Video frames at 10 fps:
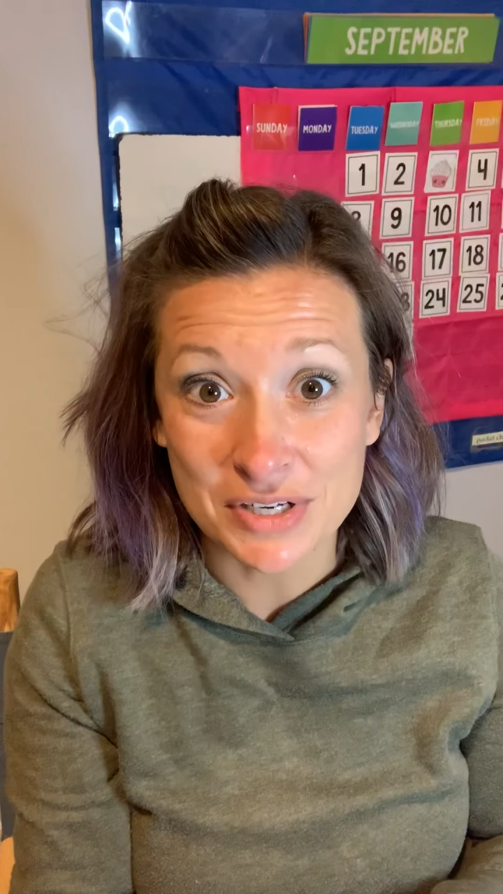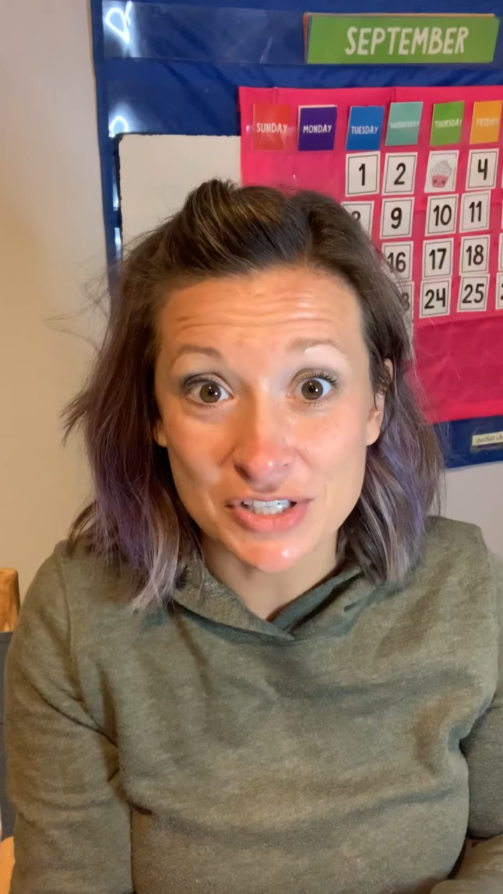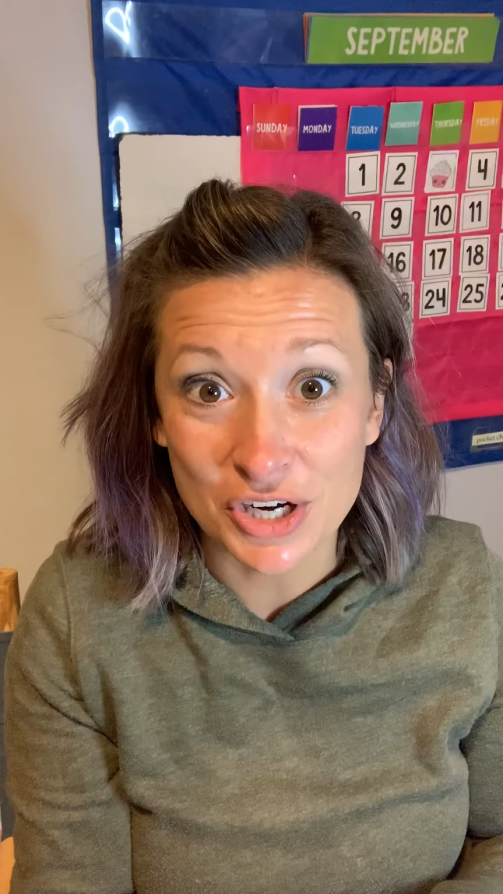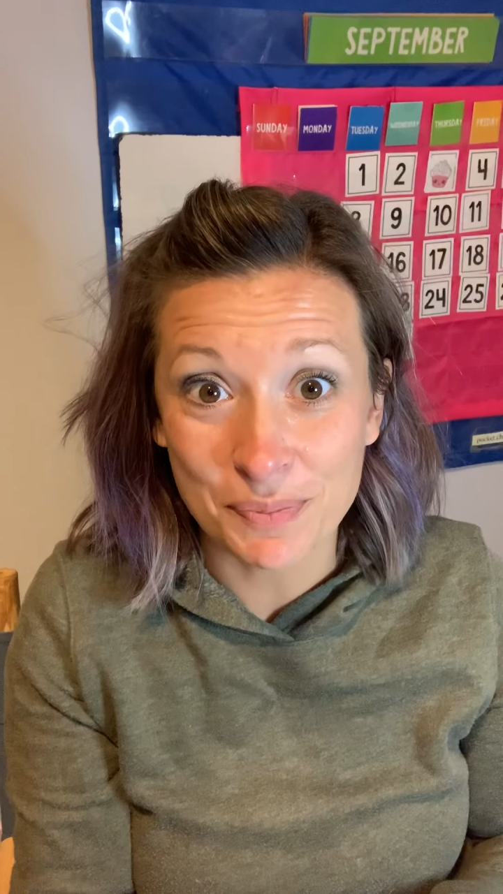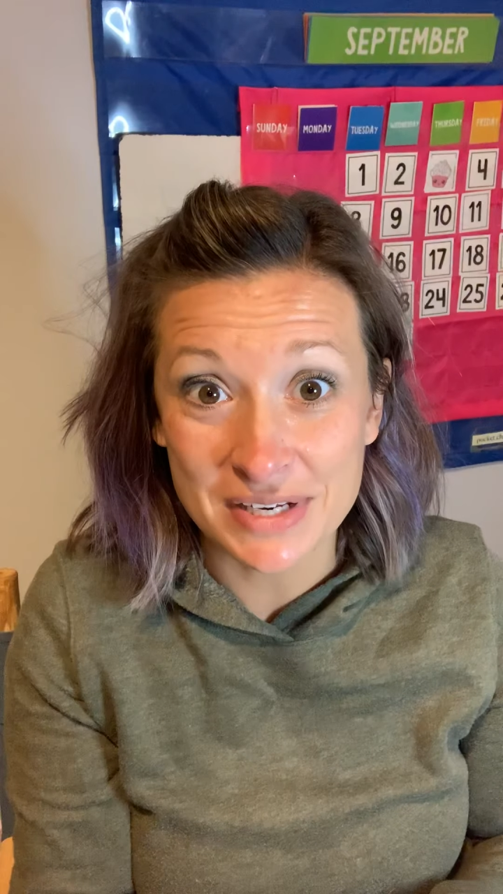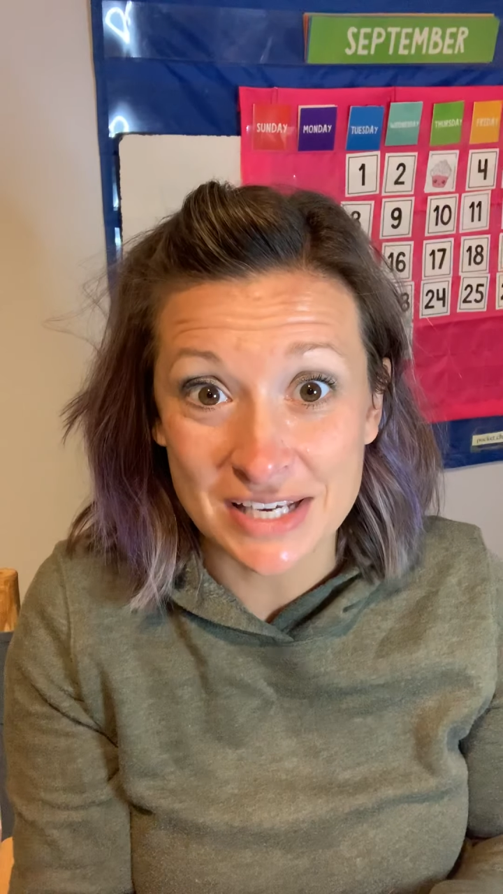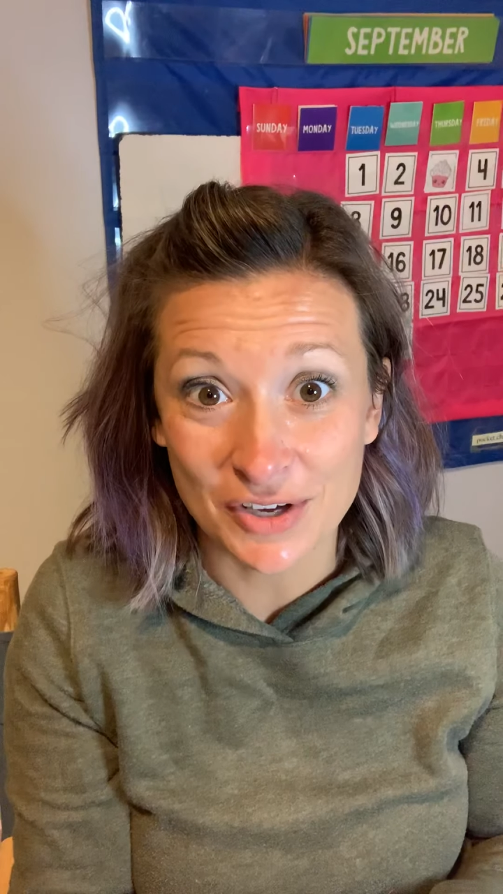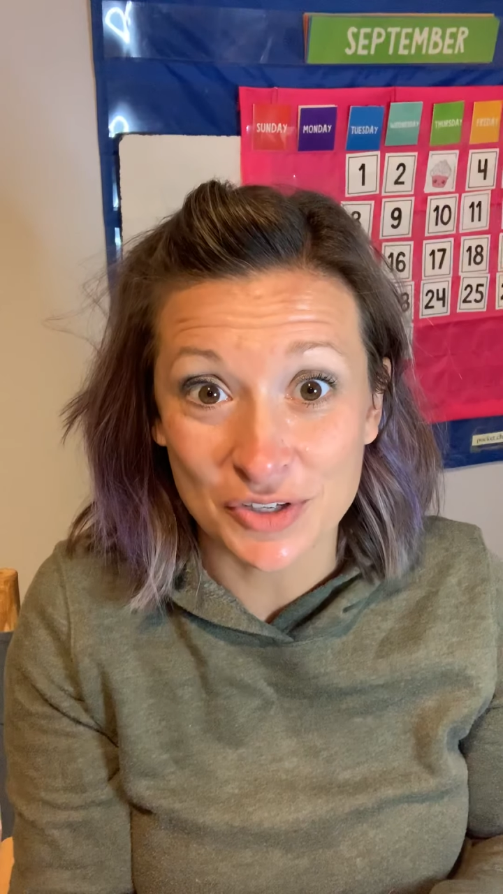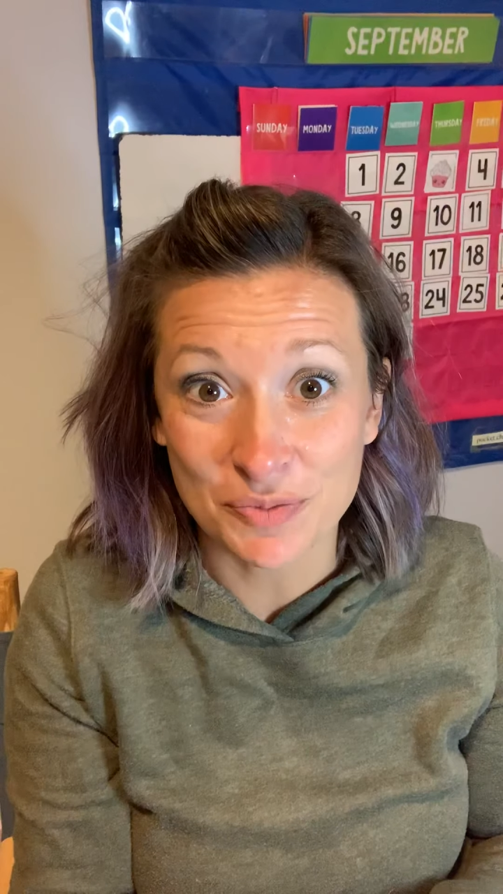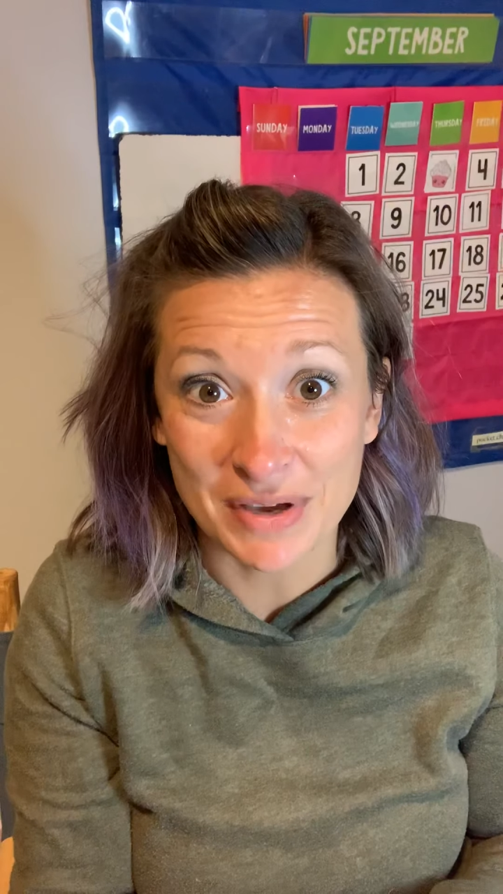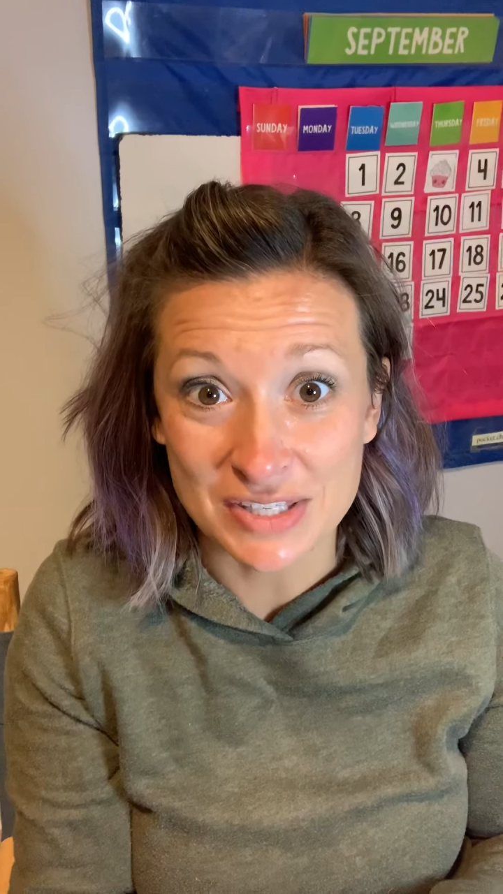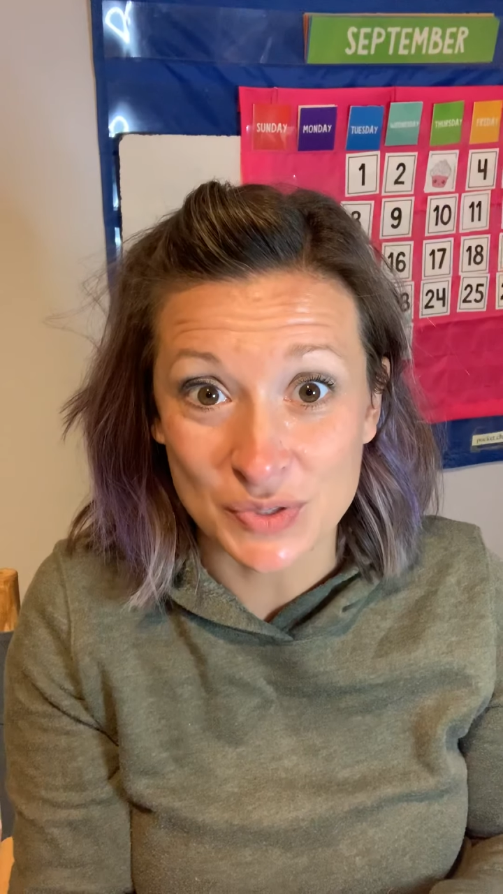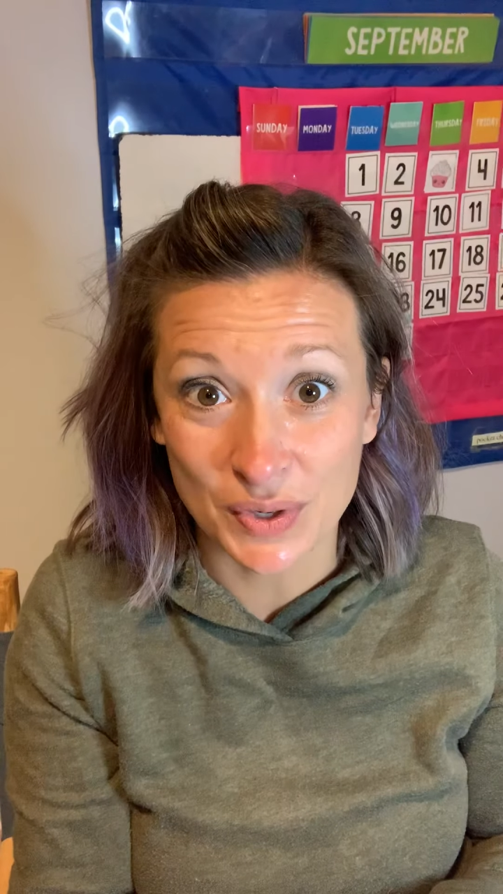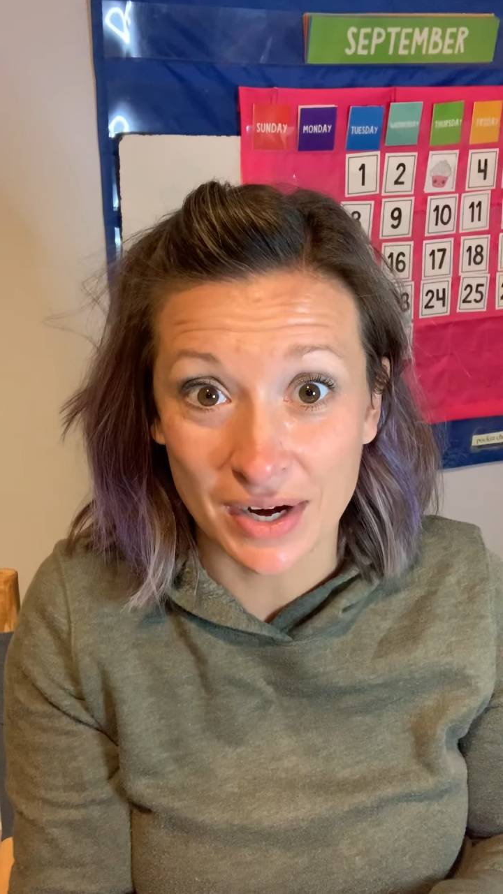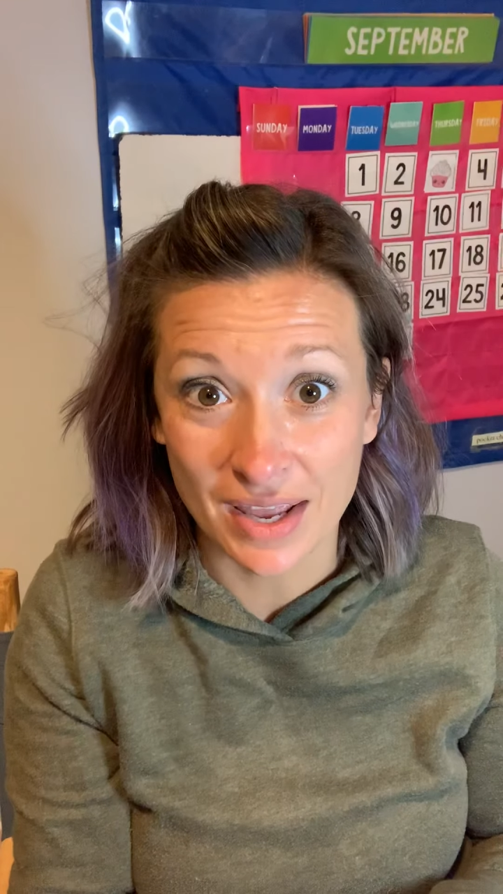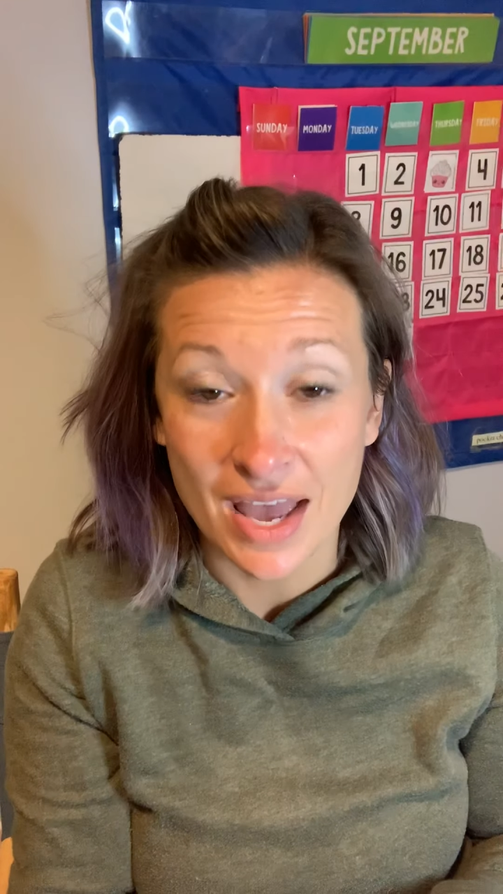start by telling you my story.